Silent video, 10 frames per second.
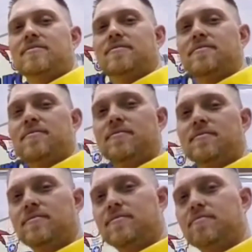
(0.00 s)

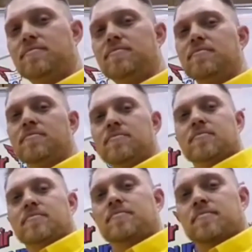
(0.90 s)

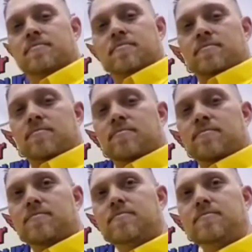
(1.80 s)

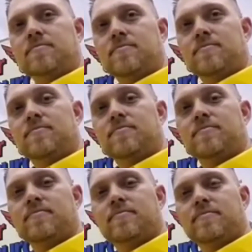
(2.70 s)

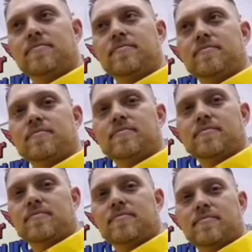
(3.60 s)

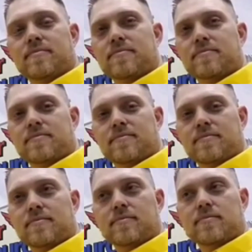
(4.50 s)

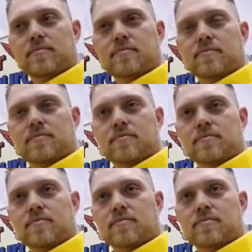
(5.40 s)

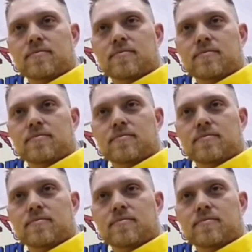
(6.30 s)
No words are spoken by the person on screen.